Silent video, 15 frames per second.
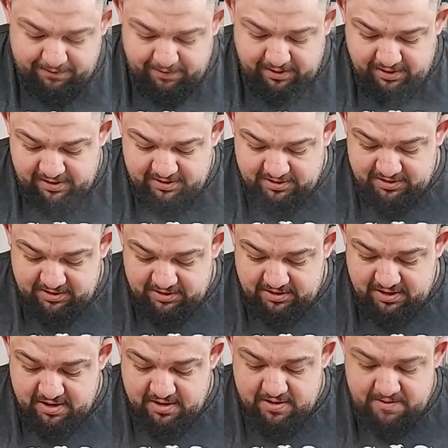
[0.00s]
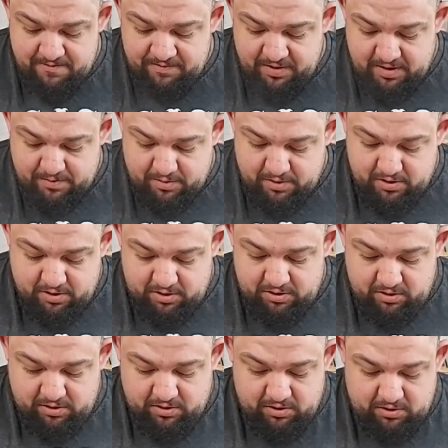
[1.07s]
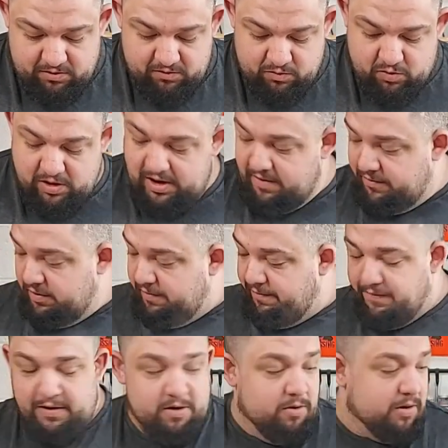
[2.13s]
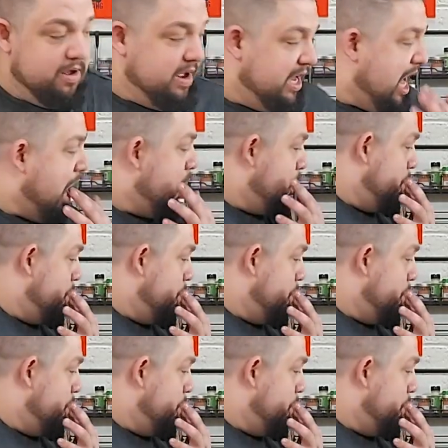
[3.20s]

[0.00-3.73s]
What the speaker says: for this, but you can use whatever you feel like.